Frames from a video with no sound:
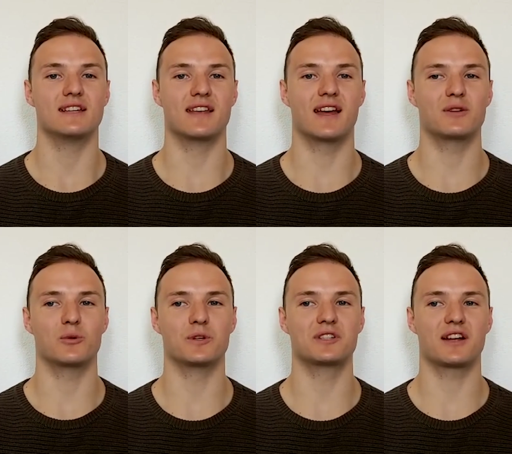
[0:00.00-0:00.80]
is that
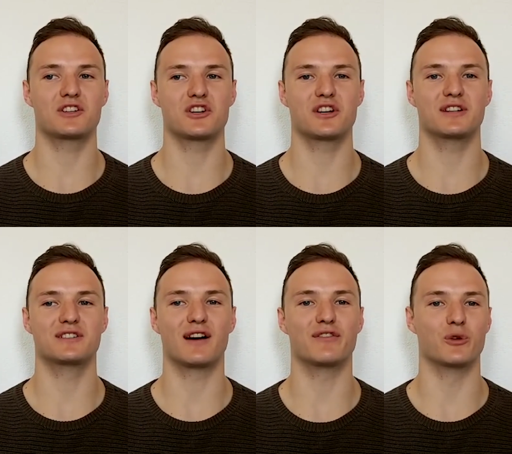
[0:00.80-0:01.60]
we're such a
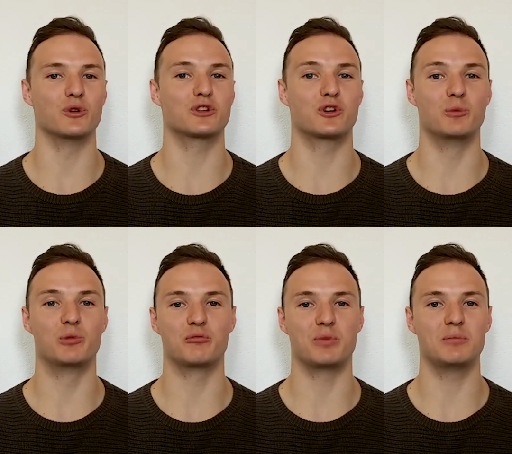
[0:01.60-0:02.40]
diverse
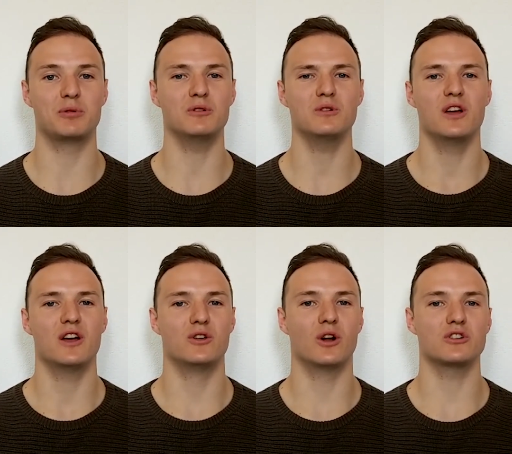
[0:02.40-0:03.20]
group of people,
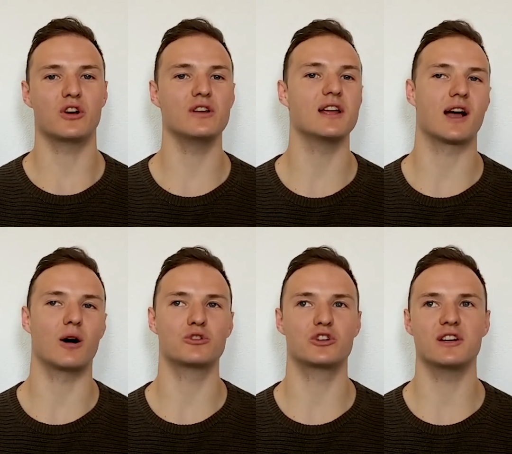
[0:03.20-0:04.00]
not only
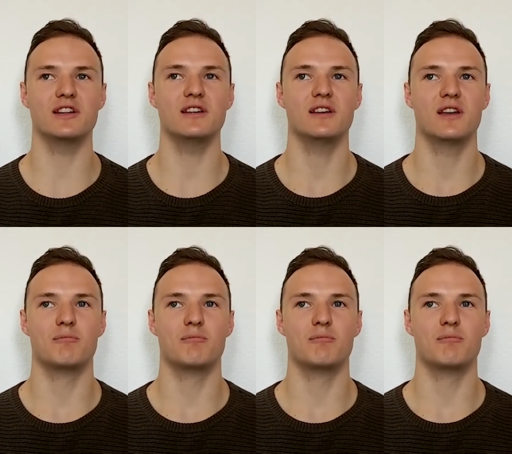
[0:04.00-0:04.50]
culturally,